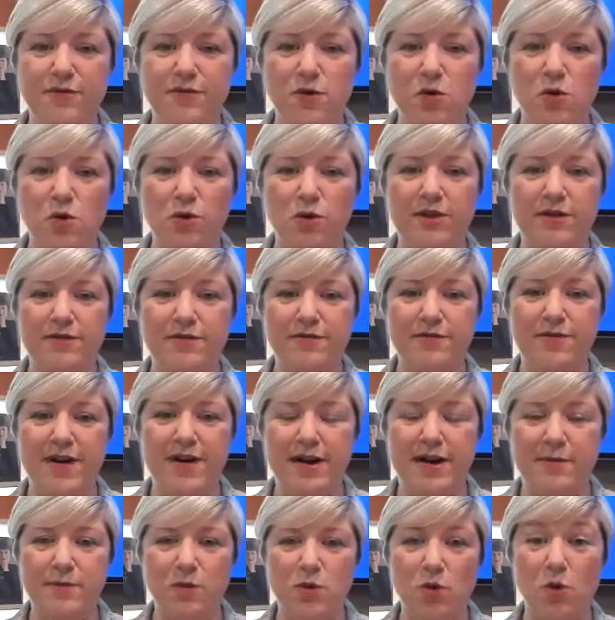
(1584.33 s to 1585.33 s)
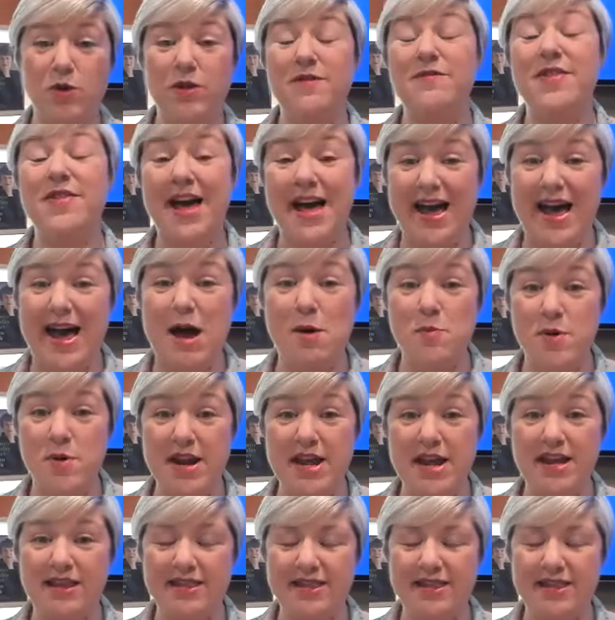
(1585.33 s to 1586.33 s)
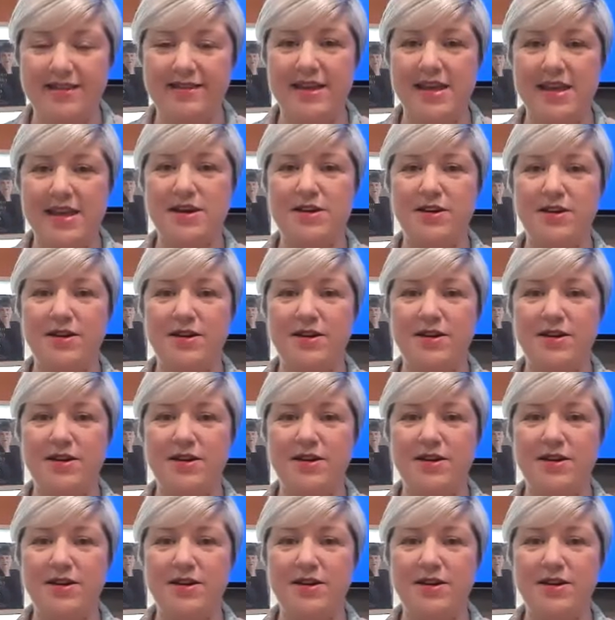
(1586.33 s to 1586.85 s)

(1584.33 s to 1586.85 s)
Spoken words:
all of that happening this year,